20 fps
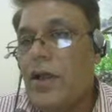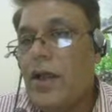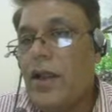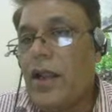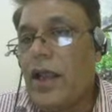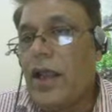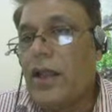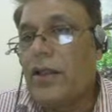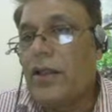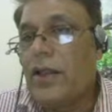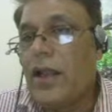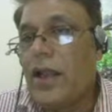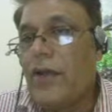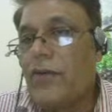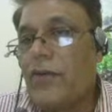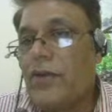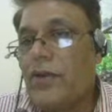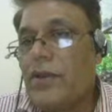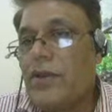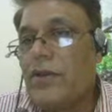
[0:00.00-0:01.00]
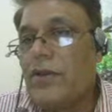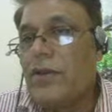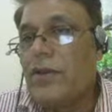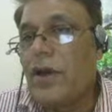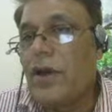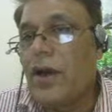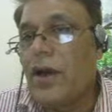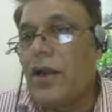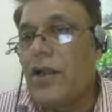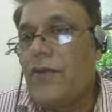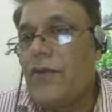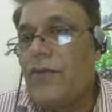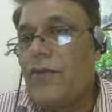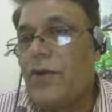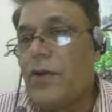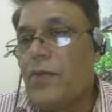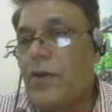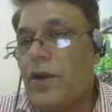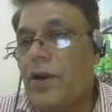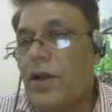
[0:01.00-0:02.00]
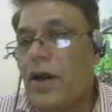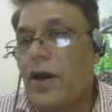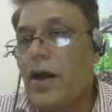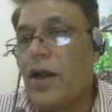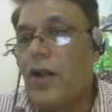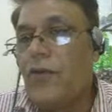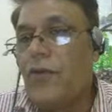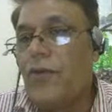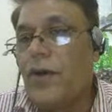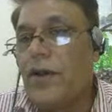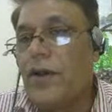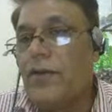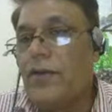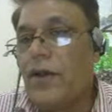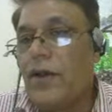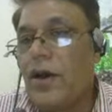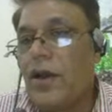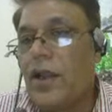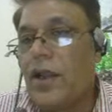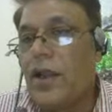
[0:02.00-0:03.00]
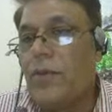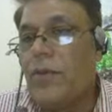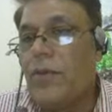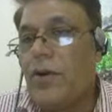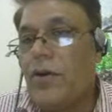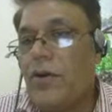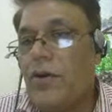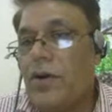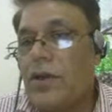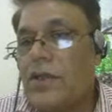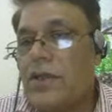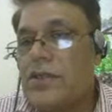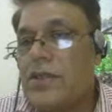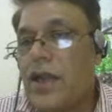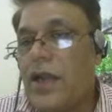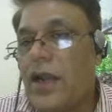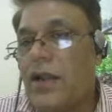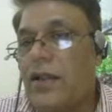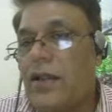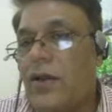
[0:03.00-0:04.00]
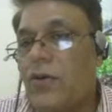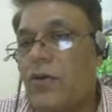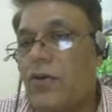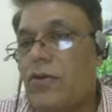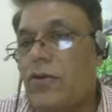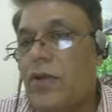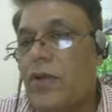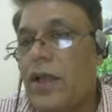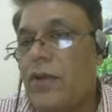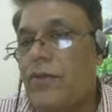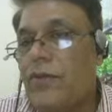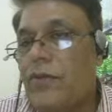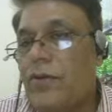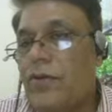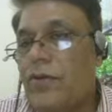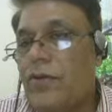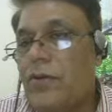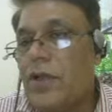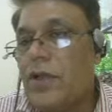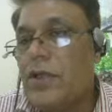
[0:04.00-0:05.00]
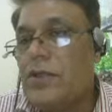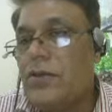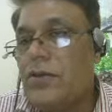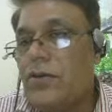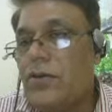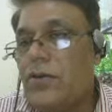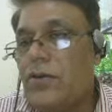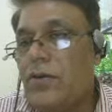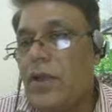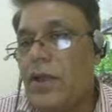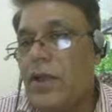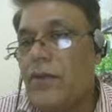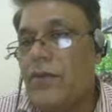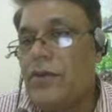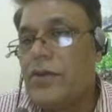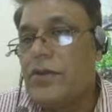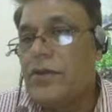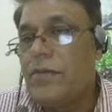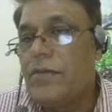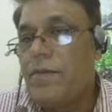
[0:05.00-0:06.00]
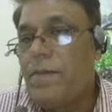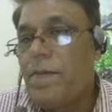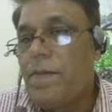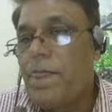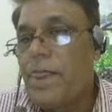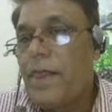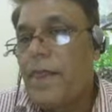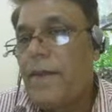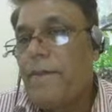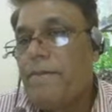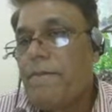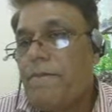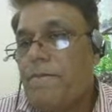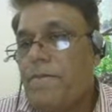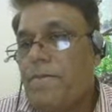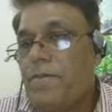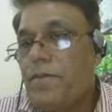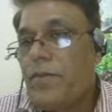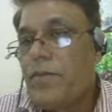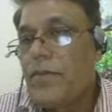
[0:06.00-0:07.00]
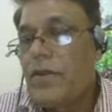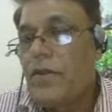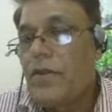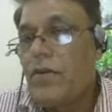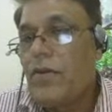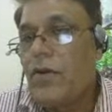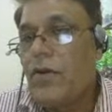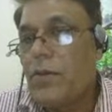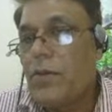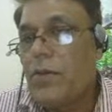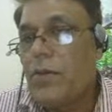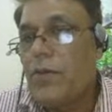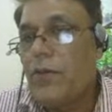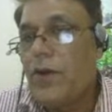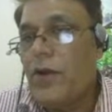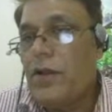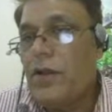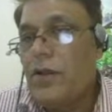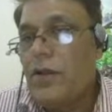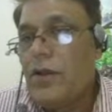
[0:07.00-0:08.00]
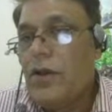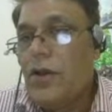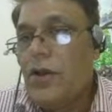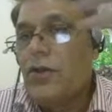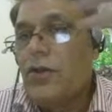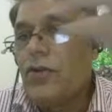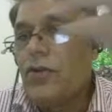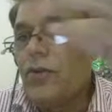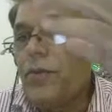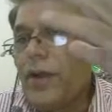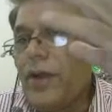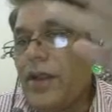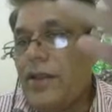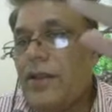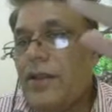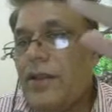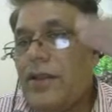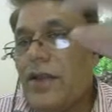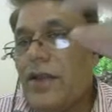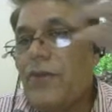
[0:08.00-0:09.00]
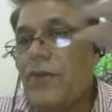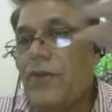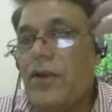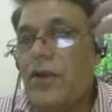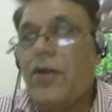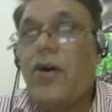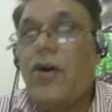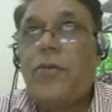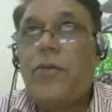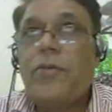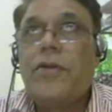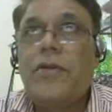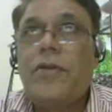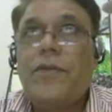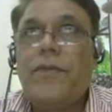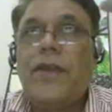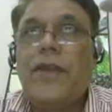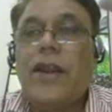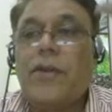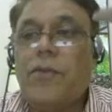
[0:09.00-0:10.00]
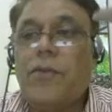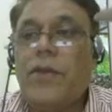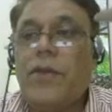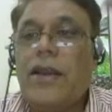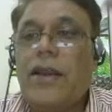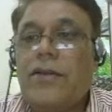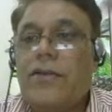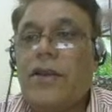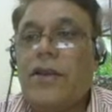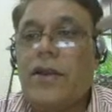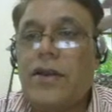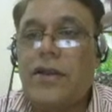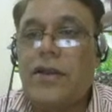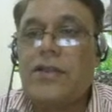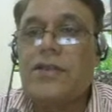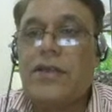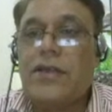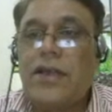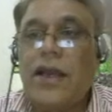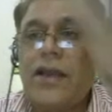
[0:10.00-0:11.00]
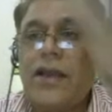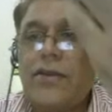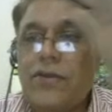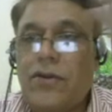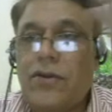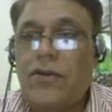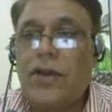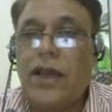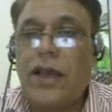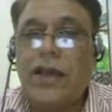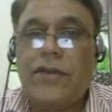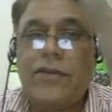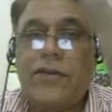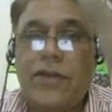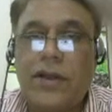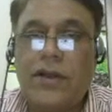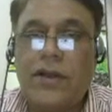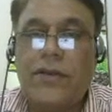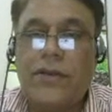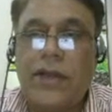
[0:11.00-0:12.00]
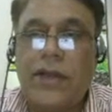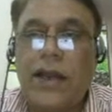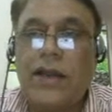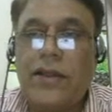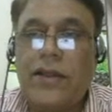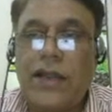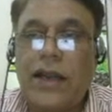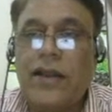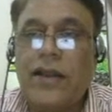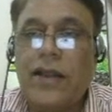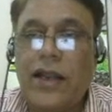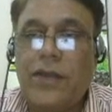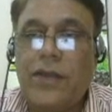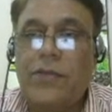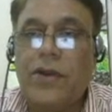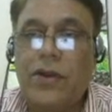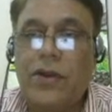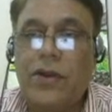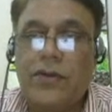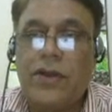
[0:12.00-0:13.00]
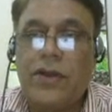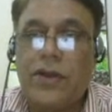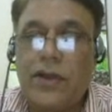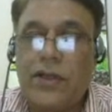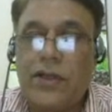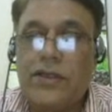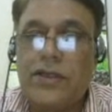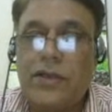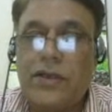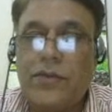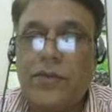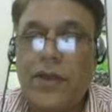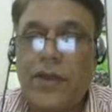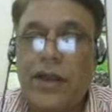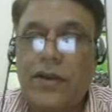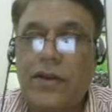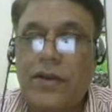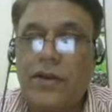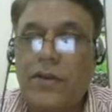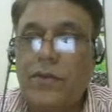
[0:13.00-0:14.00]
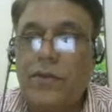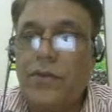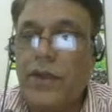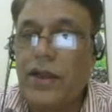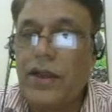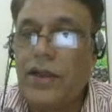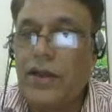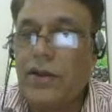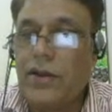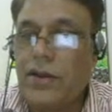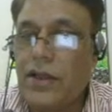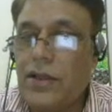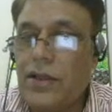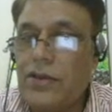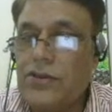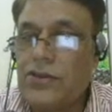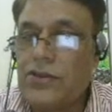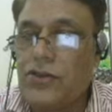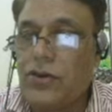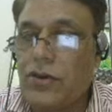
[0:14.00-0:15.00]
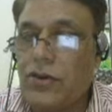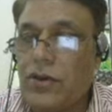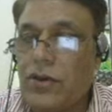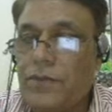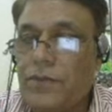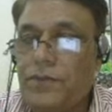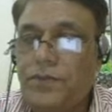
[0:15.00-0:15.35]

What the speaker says: like the languages are different, but all of us are able to understand the Urdu culture, Urdu language. Got my point? So many things that we adopt that makes the culture, as long as that element of the culture make it stronger.